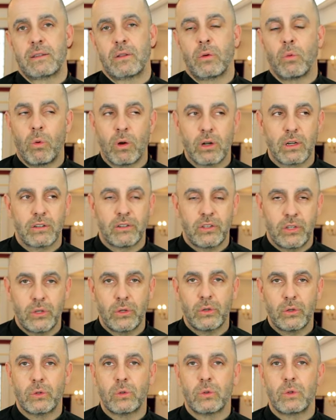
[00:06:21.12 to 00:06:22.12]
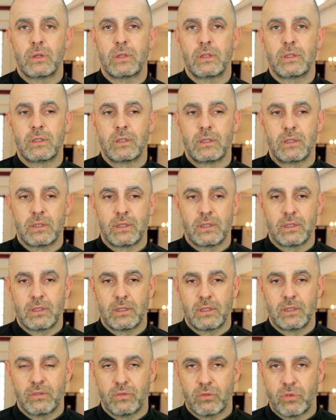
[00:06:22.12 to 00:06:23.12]
One or two
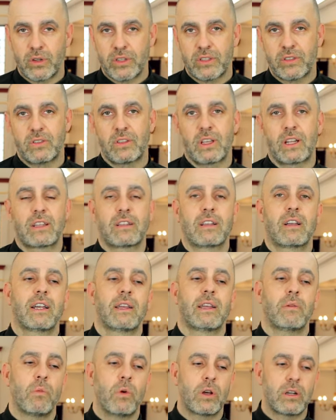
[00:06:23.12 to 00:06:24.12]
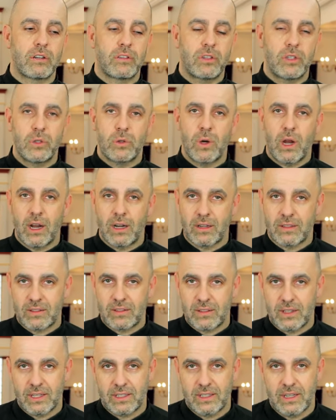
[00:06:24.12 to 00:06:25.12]
voices at a time, one or two
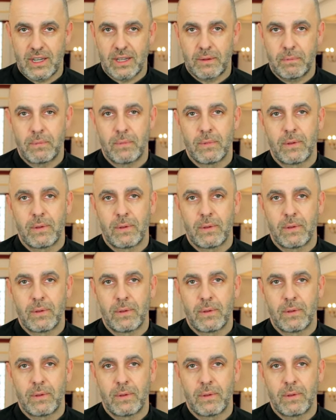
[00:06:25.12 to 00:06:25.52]
hearts at a time,